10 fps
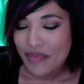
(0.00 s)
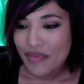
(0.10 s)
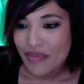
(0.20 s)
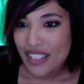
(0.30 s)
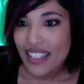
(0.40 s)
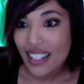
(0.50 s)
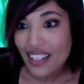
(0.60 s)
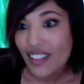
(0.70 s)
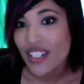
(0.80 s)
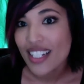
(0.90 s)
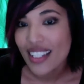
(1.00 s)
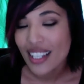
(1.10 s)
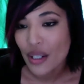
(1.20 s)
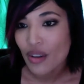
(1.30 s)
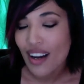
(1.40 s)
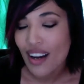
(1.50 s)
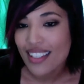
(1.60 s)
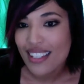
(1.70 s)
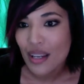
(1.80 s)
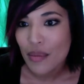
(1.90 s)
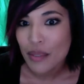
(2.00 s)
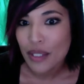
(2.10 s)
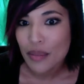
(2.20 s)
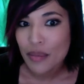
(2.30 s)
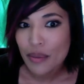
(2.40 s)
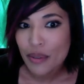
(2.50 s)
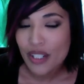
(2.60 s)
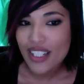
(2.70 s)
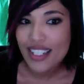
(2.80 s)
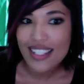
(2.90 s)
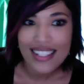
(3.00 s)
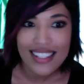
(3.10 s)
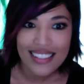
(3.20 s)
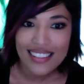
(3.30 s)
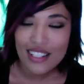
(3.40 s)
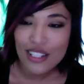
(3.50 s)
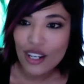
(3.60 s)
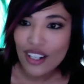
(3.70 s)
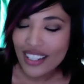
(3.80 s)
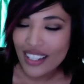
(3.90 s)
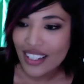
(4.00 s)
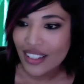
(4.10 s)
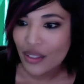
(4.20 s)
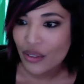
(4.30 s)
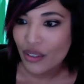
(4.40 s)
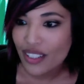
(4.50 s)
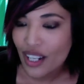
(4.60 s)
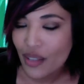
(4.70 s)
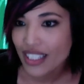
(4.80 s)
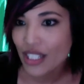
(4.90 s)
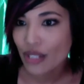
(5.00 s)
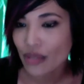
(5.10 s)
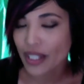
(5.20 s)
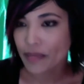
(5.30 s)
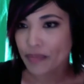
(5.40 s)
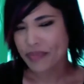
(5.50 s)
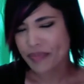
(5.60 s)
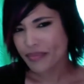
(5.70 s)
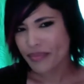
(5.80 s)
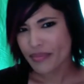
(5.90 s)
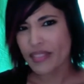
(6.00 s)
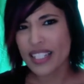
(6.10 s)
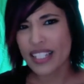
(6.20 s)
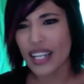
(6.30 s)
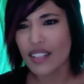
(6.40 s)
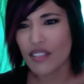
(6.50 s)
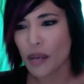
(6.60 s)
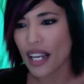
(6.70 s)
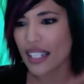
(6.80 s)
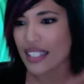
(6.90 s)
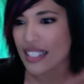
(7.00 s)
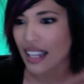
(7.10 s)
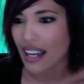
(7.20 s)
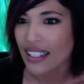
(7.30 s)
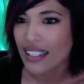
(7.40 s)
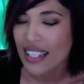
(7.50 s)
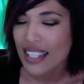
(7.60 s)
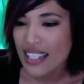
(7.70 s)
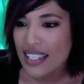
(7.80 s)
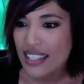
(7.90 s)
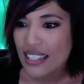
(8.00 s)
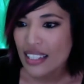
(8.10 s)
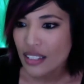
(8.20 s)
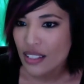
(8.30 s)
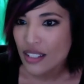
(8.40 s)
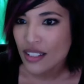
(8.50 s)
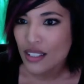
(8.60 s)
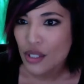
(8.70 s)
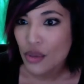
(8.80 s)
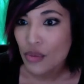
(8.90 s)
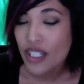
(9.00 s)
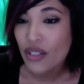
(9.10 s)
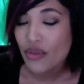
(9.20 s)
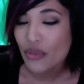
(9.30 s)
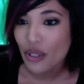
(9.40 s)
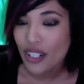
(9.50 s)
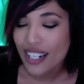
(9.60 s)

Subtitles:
They understand that whole concept. But people who are just starting or not really into it, it's kind of a pie in the sky thing to reach for.